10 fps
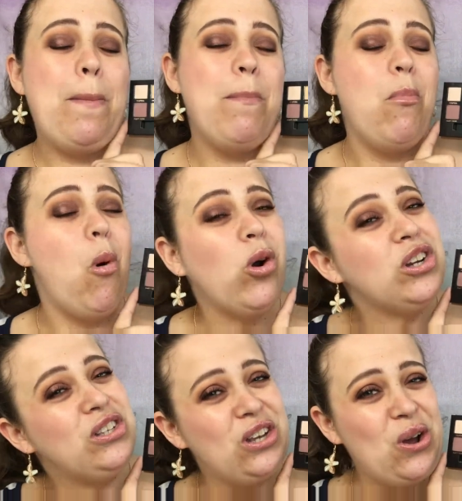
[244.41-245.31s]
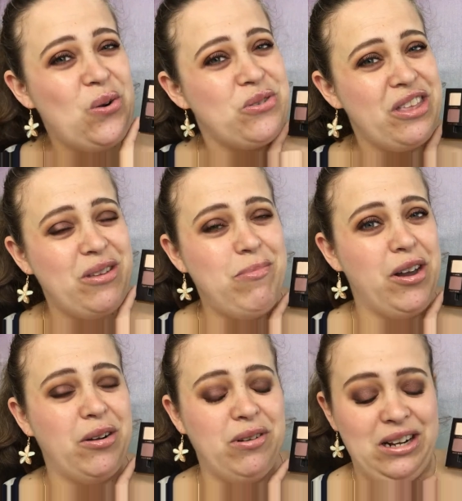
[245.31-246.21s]
more so than the
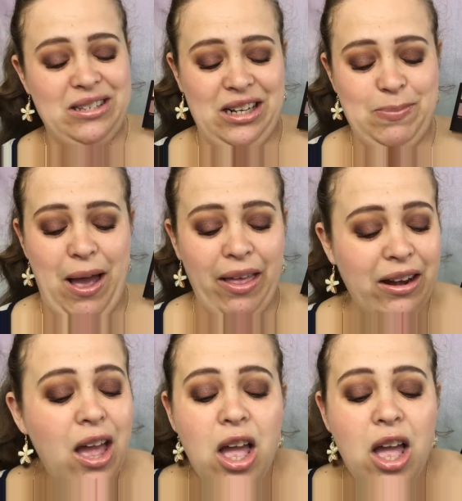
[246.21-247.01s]
Modern Renaissance palette.